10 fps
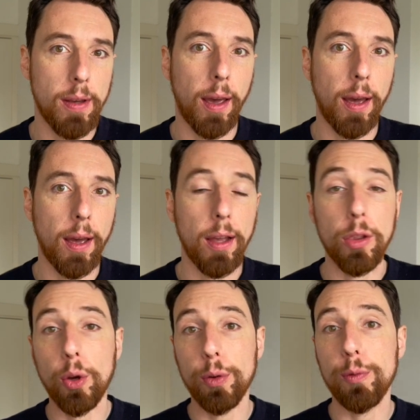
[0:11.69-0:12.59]
a
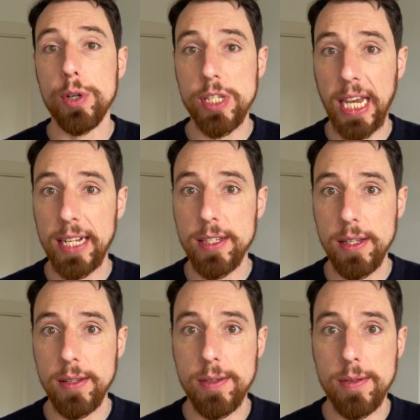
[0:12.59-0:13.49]
lot of voice
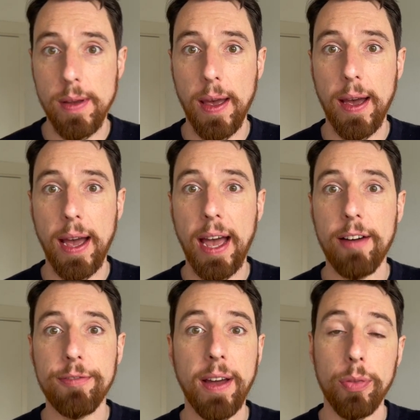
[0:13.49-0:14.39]
actors have
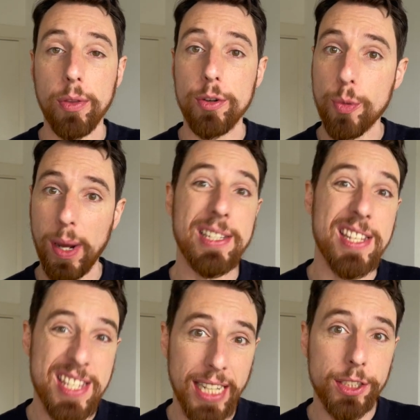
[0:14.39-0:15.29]
found that directed
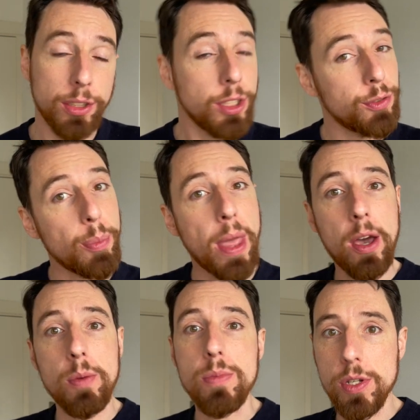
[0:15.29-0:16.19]
sessions from their
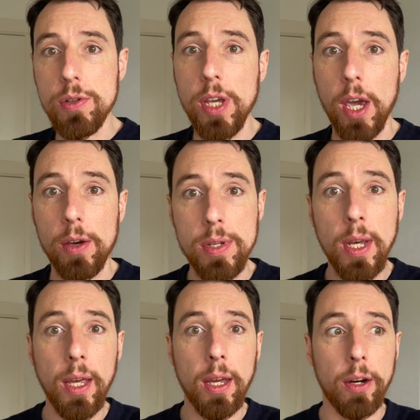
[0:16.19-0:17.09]
home studios
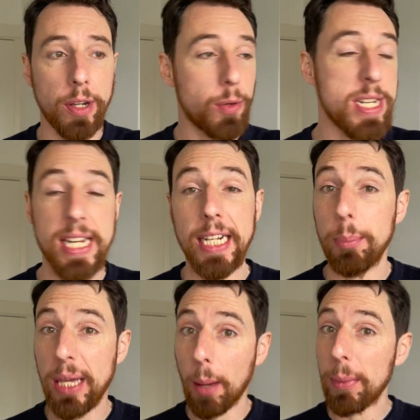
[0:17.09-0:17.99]
are increasingly
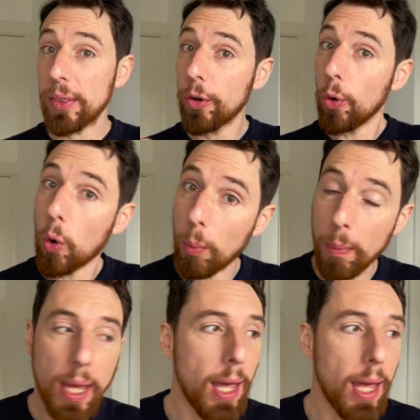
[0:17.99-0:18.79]
becoming the norm.